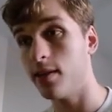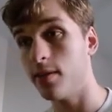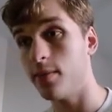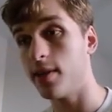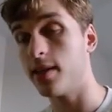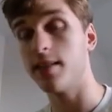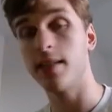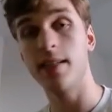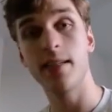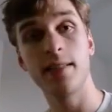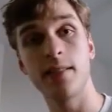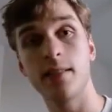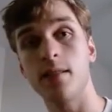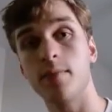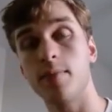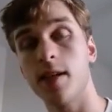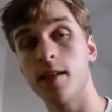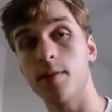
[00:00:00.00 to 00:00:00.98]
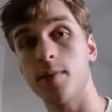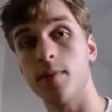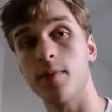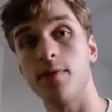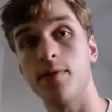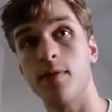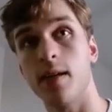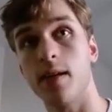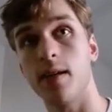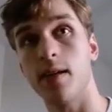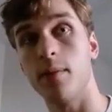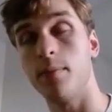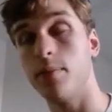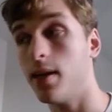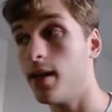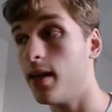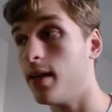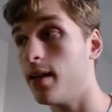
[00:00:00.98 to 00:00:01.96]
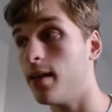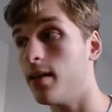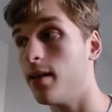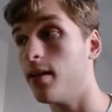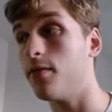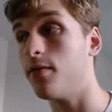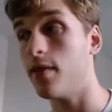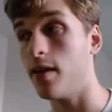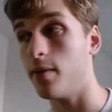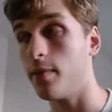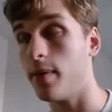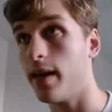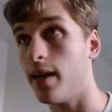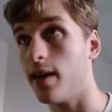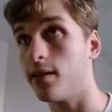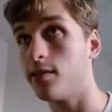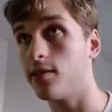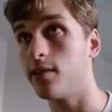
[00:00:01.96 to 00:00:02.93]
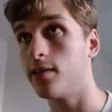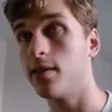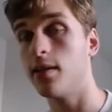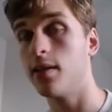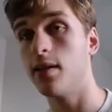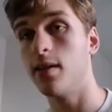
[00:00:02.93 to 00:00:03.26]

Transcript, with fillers: because it is still possible to apply, apply a fail patch.